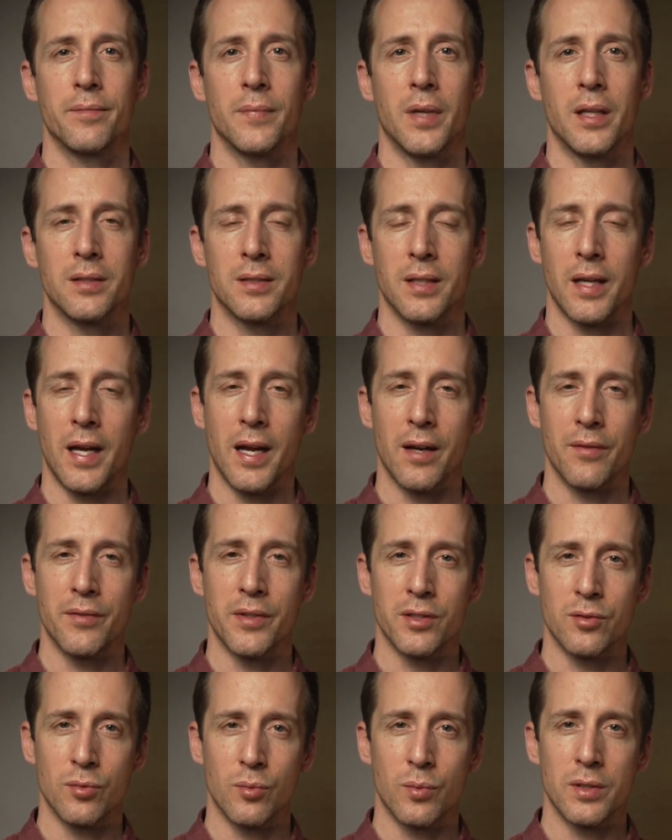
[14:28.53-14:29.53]
and to have
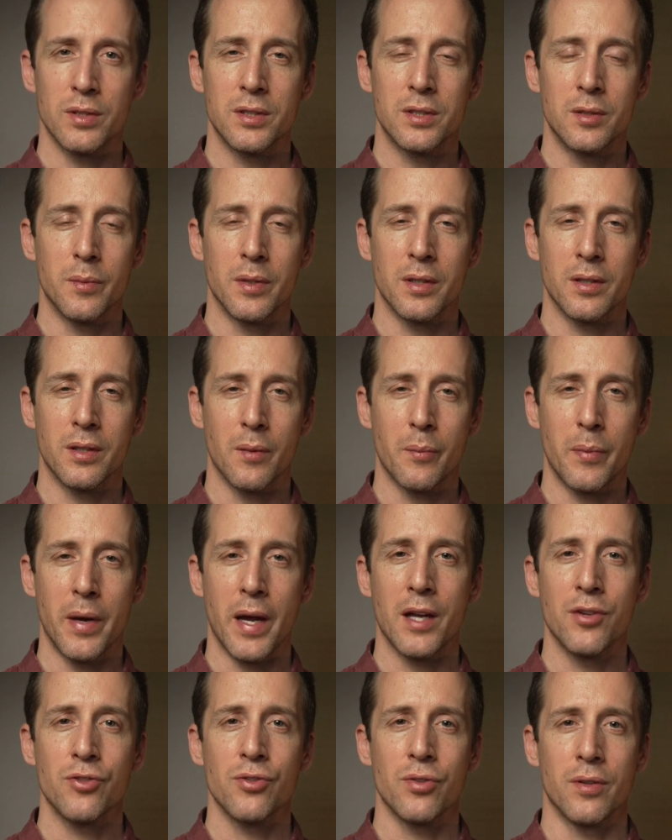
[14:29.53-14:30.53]
this wisdom and
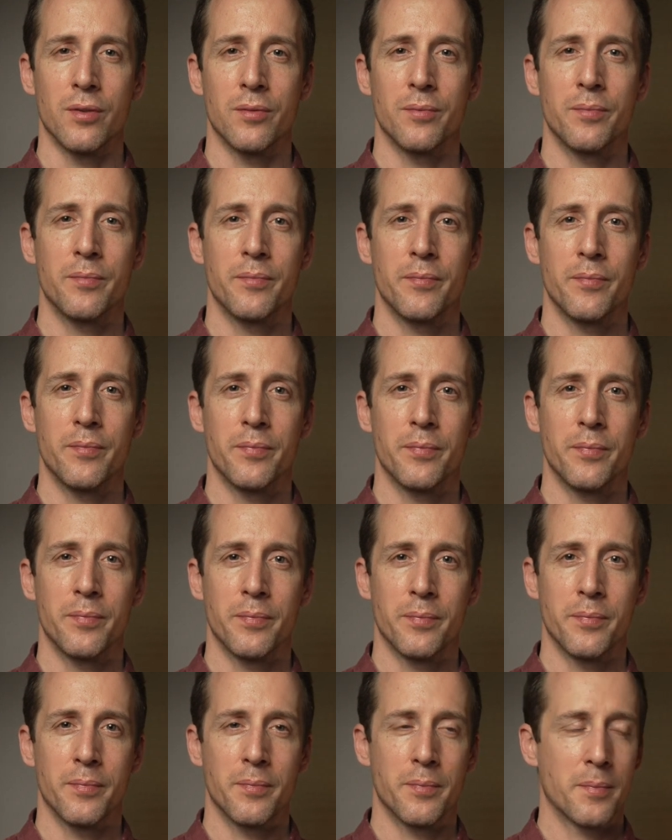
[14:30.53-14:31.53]
compassion.
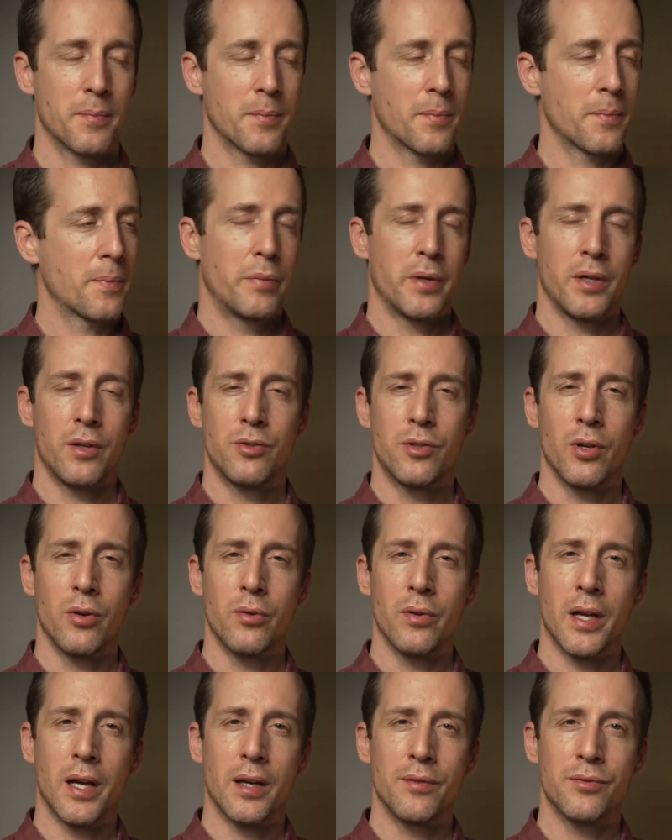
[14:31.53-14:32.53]
But you
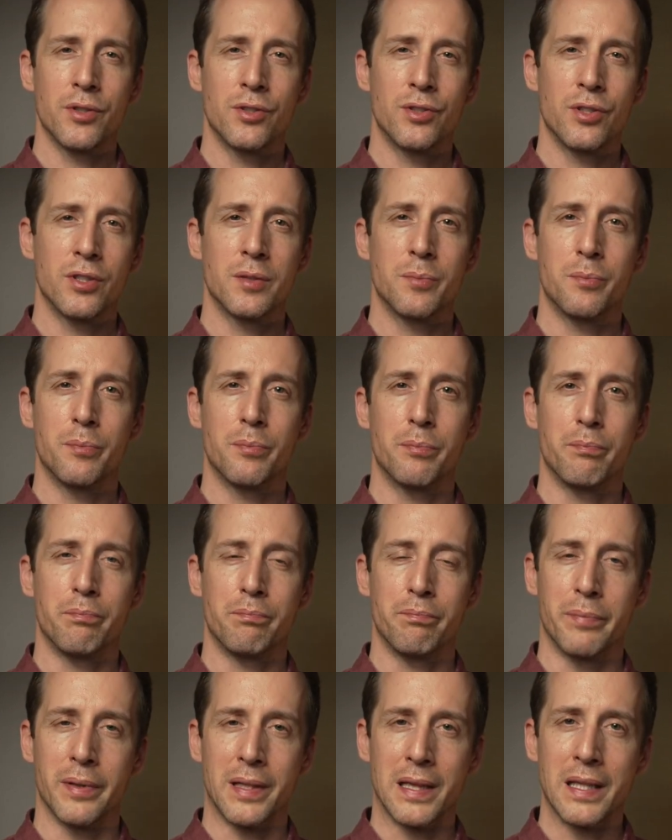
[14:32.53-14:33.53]
don't have to just
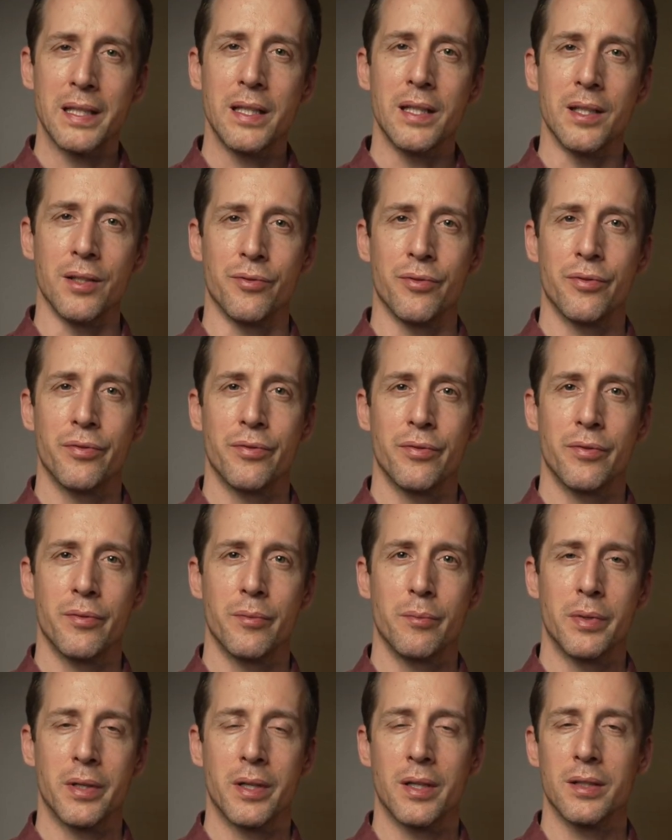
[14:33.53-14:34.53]
believe
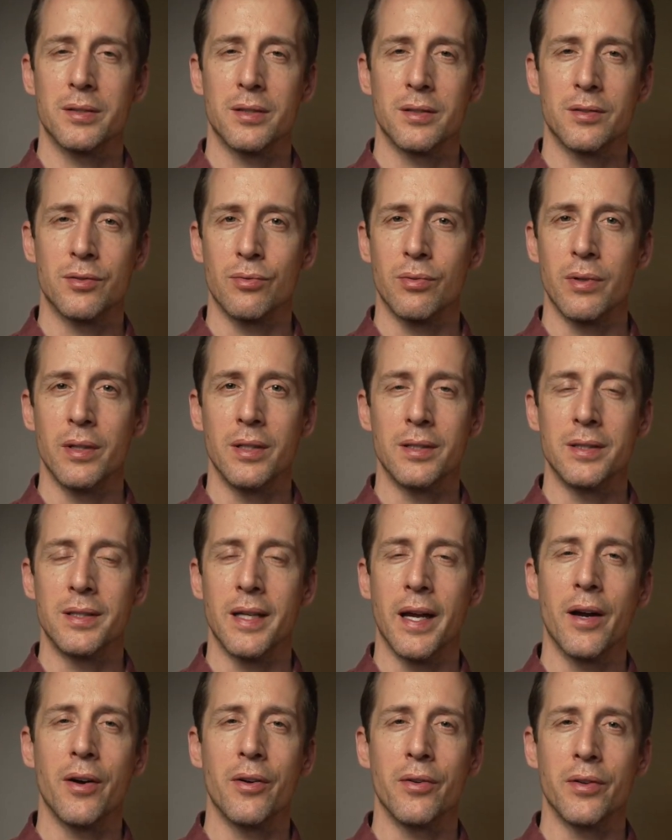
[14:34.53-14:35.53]
because it's written
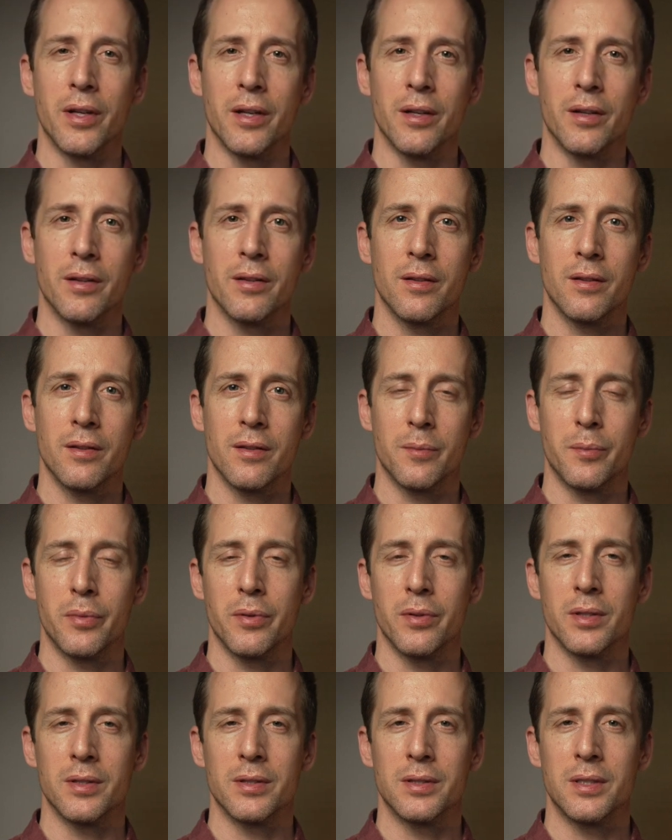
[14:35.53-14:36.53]
down in the
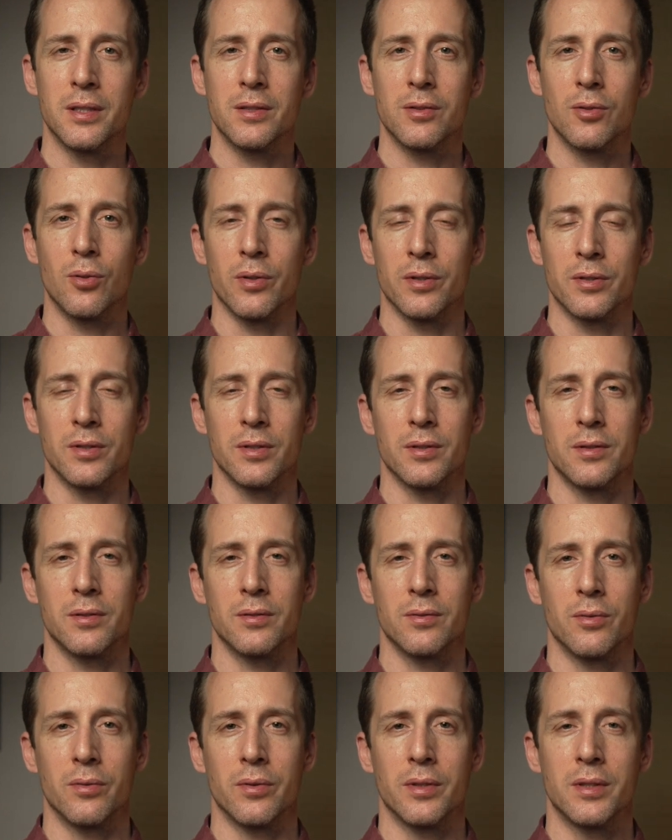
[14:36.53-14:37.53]
Buddha's
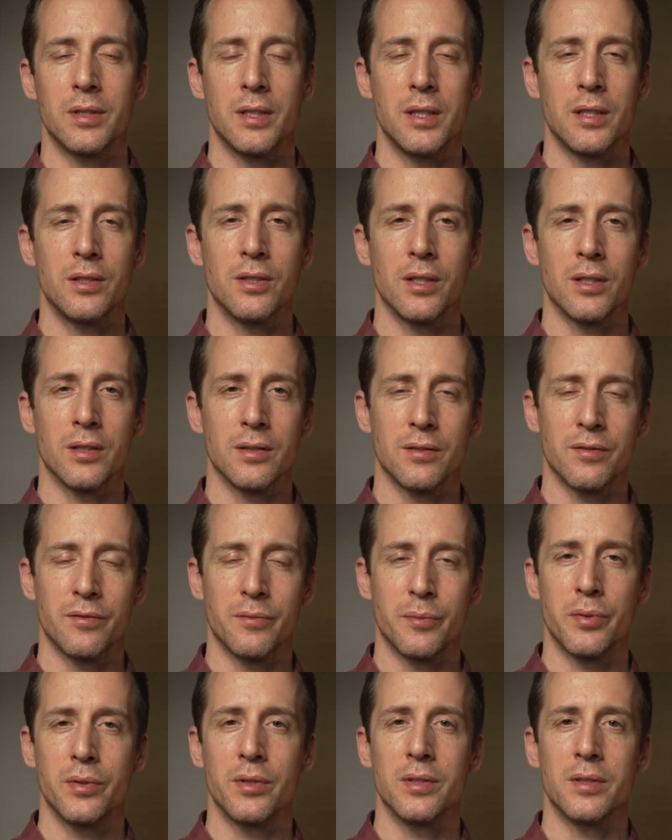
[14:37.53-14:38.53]
discourses or the teachings of
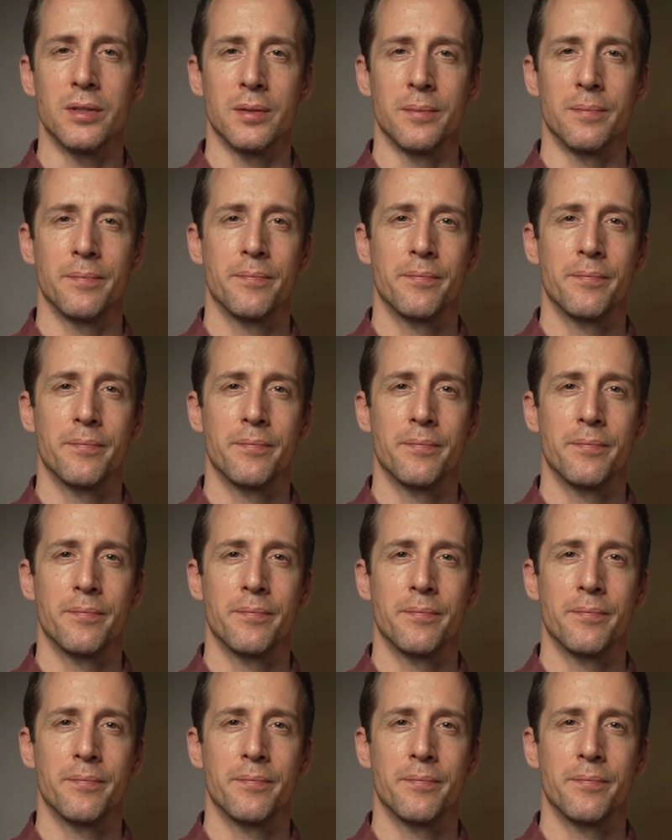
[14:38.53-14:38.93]
Buddhism.